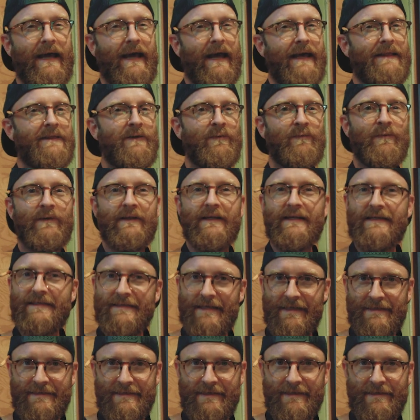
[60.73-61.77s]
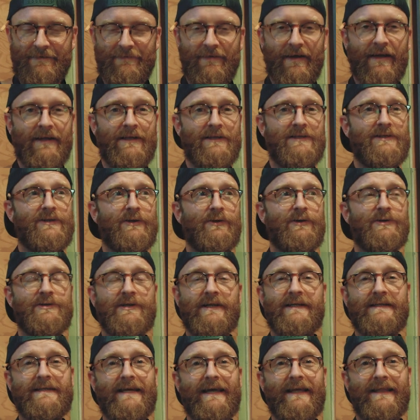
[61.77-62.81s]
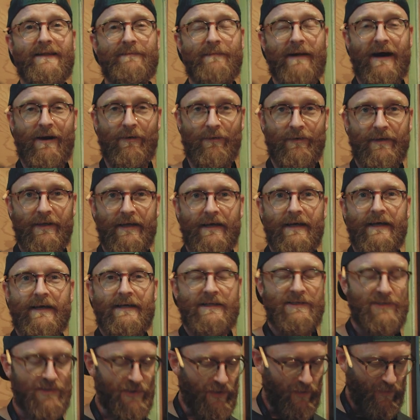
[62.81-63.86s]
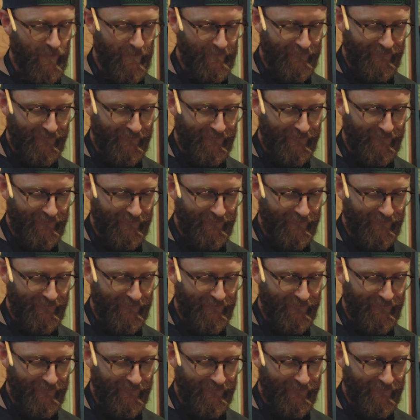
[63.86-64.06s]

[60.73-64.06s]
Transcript: and they're really sensitive and a surge can take them out. So